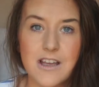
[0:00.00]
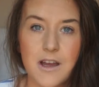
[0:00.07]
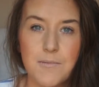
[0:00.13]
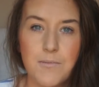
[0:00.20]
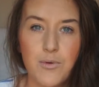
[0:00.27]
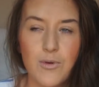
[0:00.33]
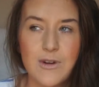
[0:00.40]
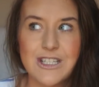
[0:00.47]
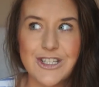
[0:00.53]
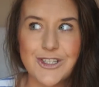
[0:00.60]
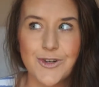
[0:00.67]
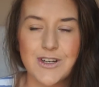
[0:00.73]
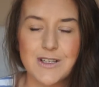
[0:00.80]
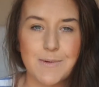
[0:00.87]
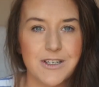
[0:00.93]
I'm pretty
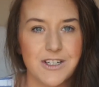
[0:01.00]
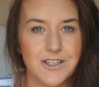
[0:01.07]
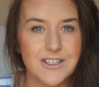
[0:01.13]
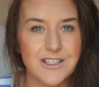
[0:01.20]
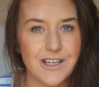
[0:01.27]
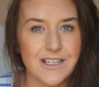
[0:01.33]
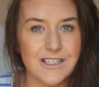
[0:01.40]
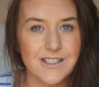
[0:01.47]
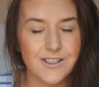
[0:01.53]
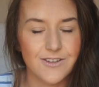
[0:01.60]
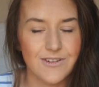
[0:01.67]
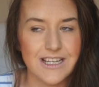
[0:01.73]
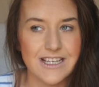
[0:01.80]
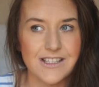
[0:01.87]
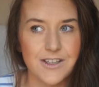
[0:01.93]
sure he's about to go to size
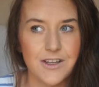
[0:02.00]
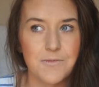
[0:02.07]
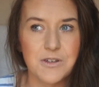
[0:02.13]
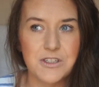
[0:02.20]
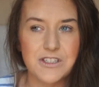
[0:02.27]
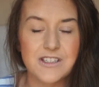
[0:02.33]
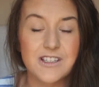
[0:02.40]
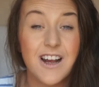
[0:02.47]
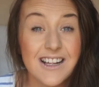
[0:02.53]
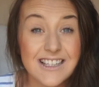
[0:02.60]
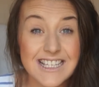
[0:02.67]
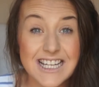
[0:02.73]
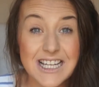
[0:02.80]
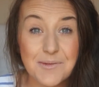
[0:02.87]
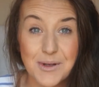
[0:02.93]
3 soon, which is
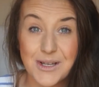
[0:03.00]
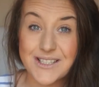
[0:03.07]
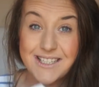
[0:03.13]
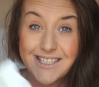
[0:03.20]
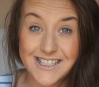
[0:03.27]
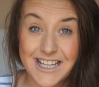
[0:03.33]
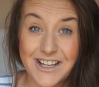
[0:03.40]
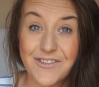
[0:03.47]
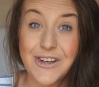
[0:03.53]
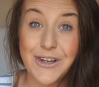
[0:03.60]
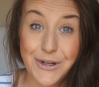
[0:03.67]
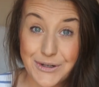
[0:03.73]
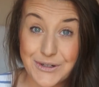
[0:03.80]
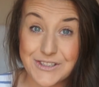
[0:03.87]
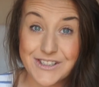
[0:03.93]
gutting because I still have
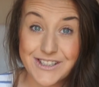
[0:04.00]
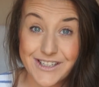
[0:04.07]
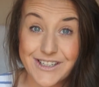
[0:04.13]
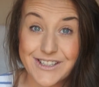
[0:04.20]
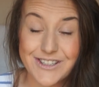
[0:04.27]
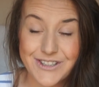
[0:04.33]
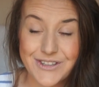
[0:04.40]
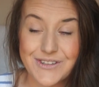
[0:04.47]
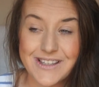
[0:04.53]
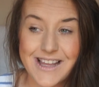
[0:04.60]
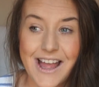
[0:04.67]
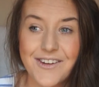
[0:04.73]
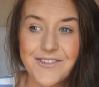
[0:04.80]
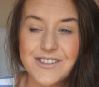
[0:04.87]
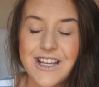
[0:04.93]
loads of size 2s
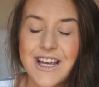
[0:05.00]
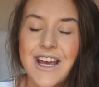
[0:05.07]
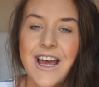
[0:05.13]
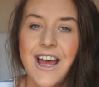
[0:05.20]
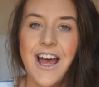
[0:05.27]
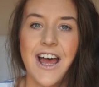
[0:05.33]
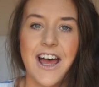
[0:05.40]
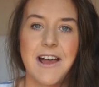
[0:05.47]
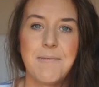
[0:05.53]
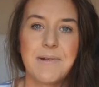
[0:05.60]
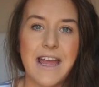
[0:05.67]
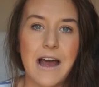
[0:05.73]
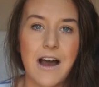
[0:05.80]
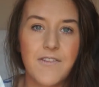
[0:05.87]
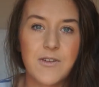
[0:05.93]
left. But
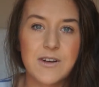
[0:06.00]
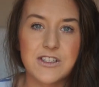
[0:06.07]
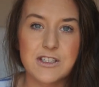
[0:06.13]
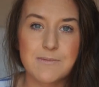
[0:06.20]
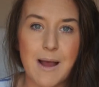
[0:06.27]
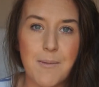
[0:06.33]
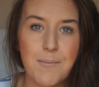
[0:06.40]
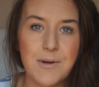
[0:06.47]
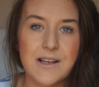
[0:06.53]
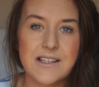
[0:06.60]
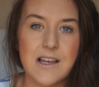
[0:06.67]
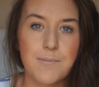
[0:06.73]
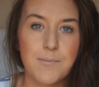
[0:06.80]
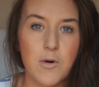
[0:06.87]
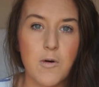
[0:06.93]
yeah, I've always used Pampers.
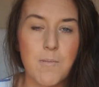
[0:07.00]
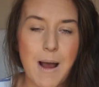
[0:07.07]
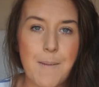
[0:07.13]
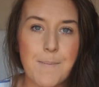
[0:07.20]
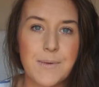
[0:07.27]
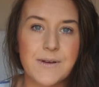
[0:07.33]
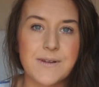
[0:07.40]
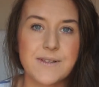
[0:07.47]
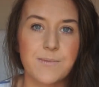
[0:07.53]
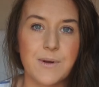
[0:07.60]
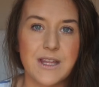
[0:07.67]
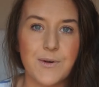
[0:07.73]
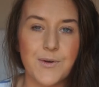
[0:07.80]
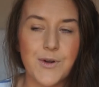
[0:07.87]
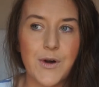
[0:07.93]
I bought Pampers
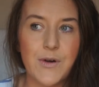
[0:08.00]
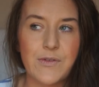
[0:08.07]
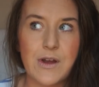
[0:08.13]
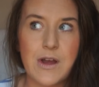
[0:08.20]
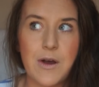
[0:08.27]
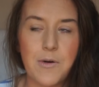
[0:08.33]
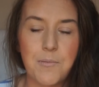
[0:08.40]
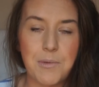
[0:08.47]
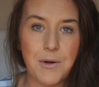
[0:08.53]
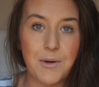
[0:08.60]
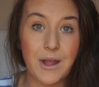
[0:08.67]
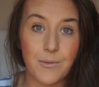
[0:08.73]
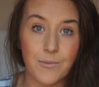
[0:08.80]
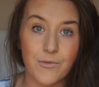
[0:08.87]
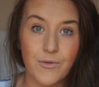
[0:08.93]
when they were on offer on buy
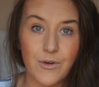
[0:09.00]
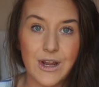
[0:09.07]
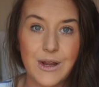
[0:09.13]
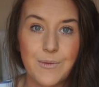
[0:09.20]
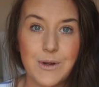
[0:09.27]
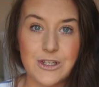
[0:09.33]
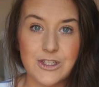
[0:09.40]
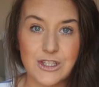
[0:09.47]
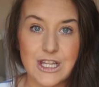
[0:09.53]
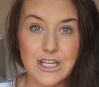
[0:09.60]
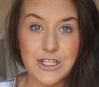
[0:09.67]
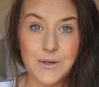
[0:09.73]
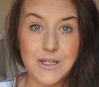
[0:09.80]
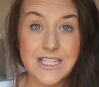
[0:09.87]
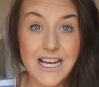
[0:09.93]
one get one free, which they
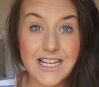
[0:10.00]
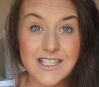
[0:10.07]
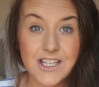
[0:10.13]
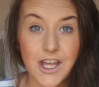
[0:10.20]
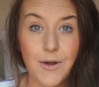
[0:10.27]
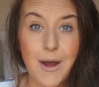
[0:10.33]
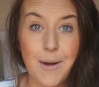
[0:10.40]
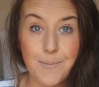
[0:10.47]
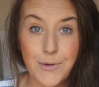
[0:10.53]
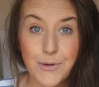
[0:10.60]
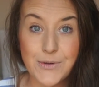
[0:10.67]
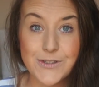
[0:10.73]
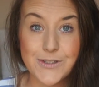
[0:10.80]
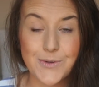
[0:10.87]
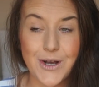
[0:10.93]
do at Tesco and
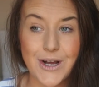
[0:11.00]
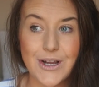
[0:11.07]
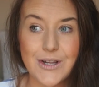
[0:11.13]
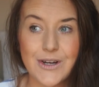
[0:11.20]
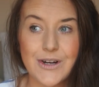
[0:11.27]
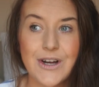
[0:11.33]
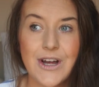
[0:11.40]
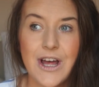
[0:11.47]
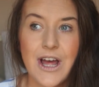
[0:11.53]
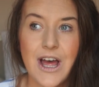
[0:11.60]
Boots quite a lot.